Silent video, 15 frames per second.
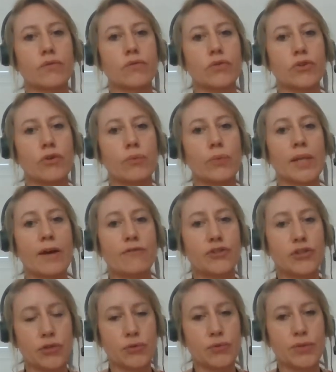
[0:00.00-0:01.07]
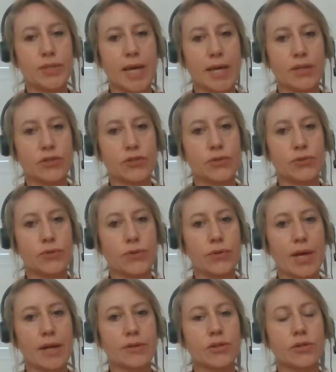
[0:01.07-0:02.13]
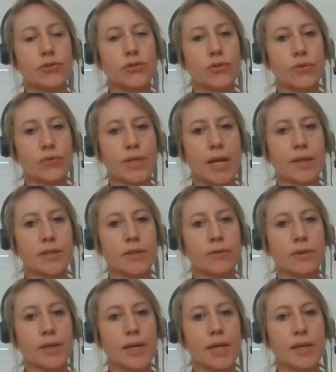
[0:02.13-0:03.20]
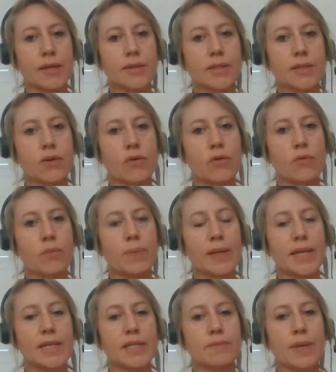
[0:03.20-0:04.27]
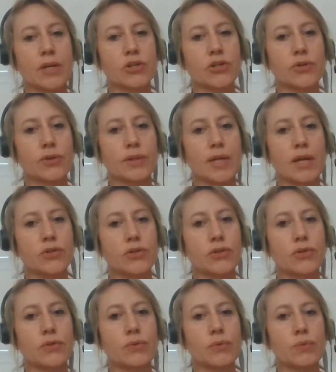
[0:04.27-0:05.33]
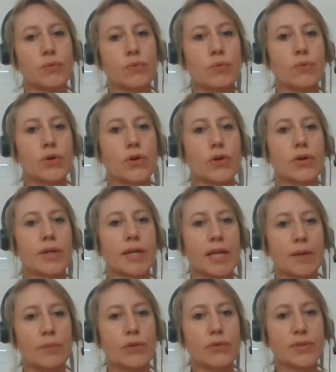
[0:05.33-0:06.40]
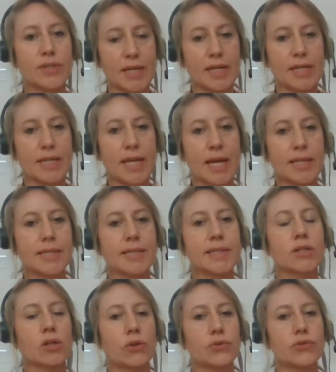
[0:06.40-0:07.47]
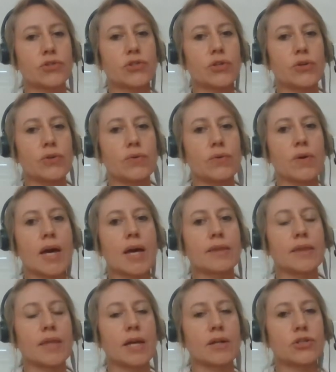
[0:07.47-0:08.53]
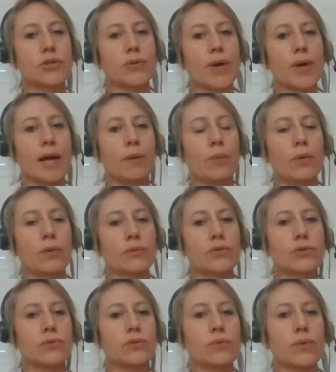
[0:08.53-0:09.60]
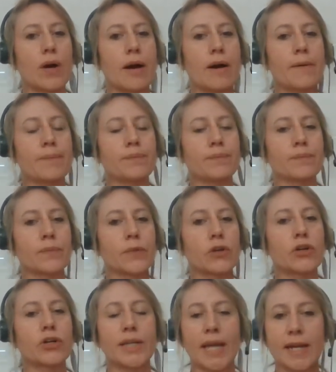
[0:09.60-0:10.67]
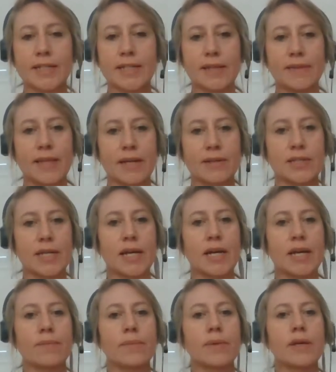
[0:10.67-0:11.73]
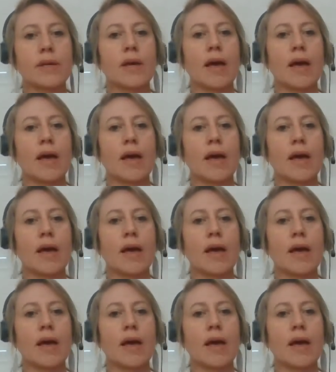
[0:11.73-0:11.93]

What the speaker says: You will have 2 days to do that, 2 days only. So please make sure that you keep those key dates close to you and that you're able to connect at that time.